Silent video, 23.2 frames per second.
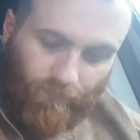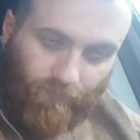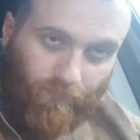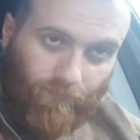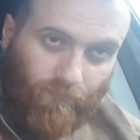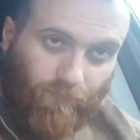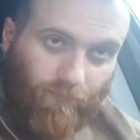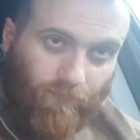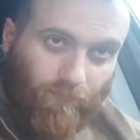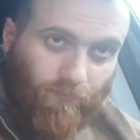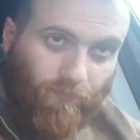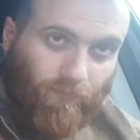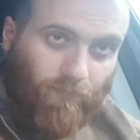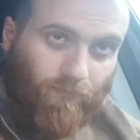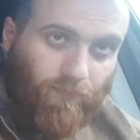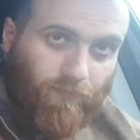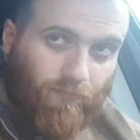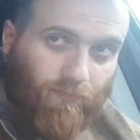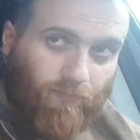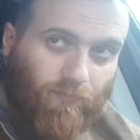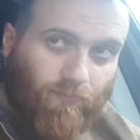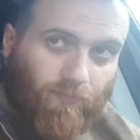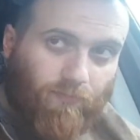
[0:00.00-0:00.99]

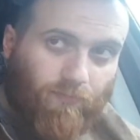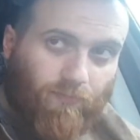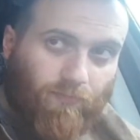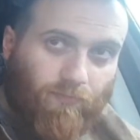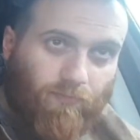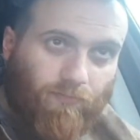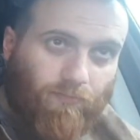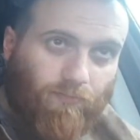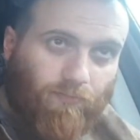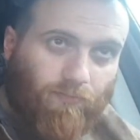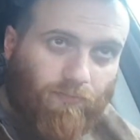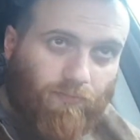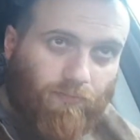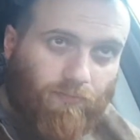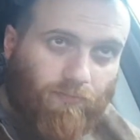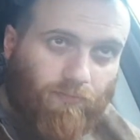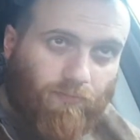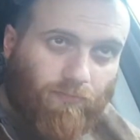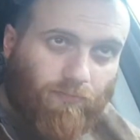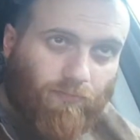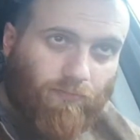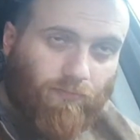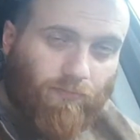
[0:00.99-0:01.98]

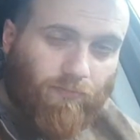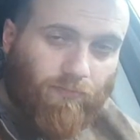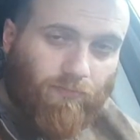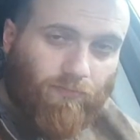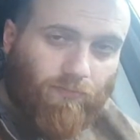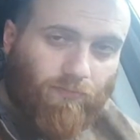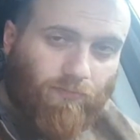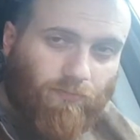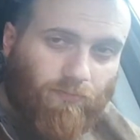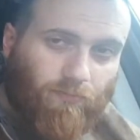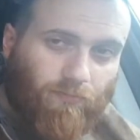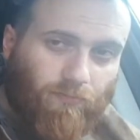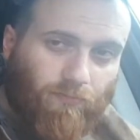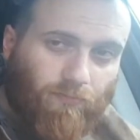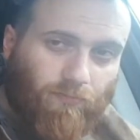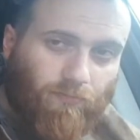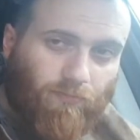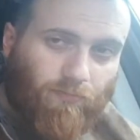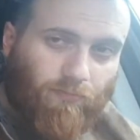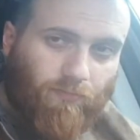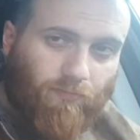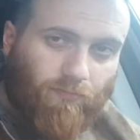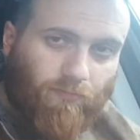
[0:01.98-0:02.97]

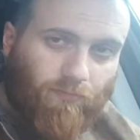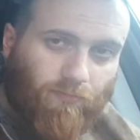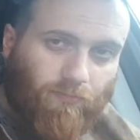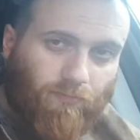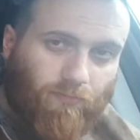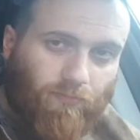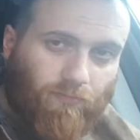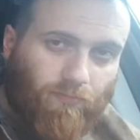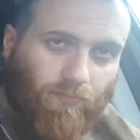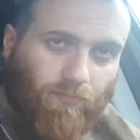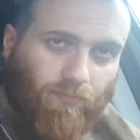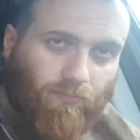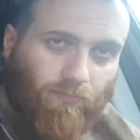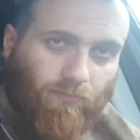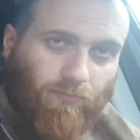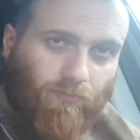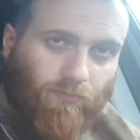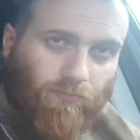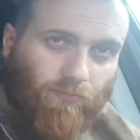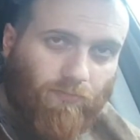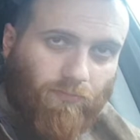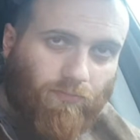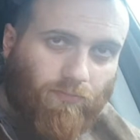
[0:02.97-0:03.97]

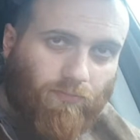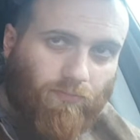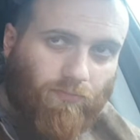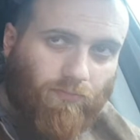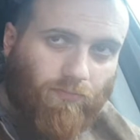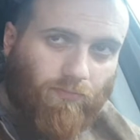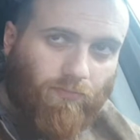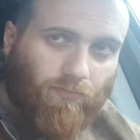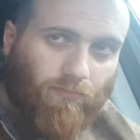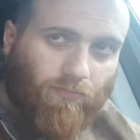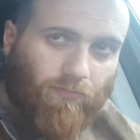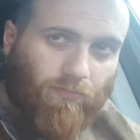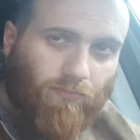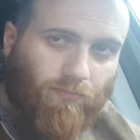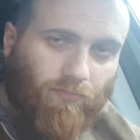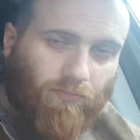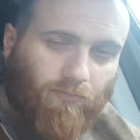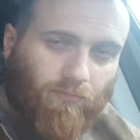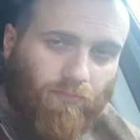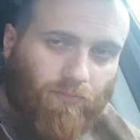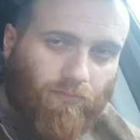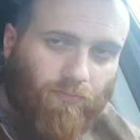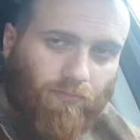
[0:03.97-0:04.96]

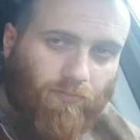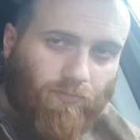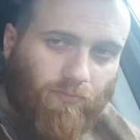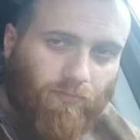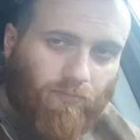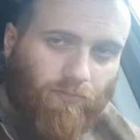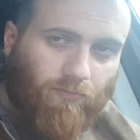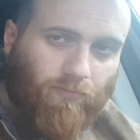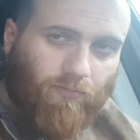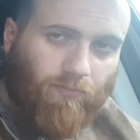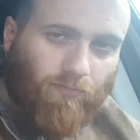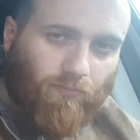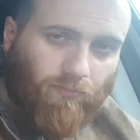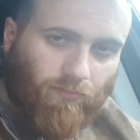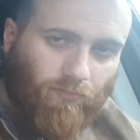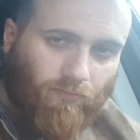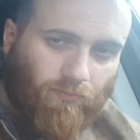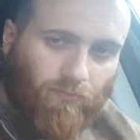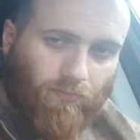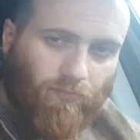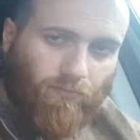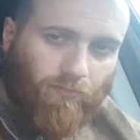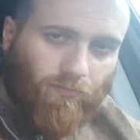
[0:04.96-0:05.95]

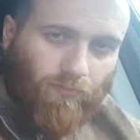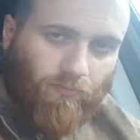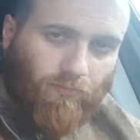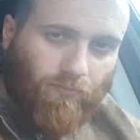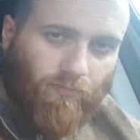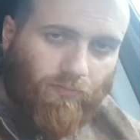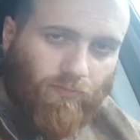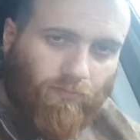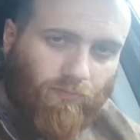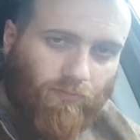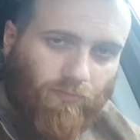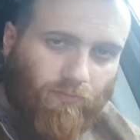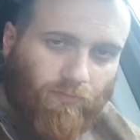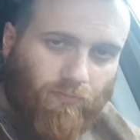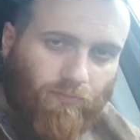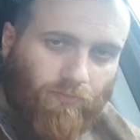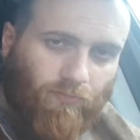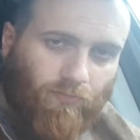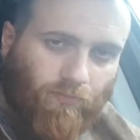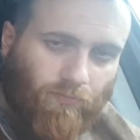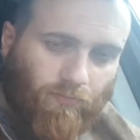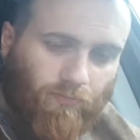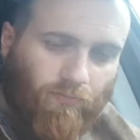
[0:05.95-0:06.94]

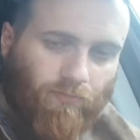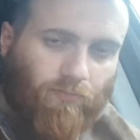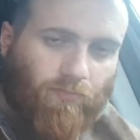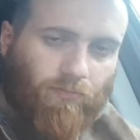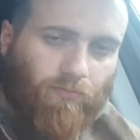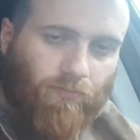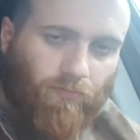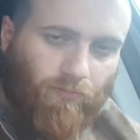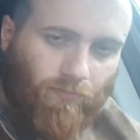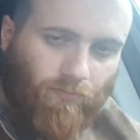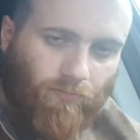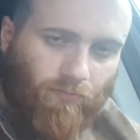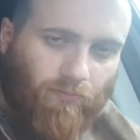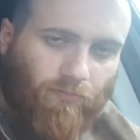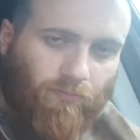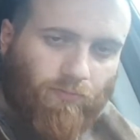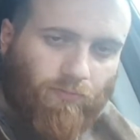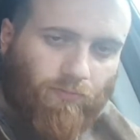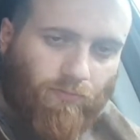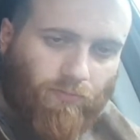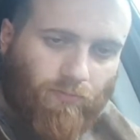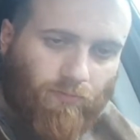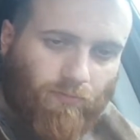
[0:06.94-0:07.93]

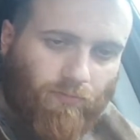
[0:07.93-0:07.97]
No words are spoken by the person on screen.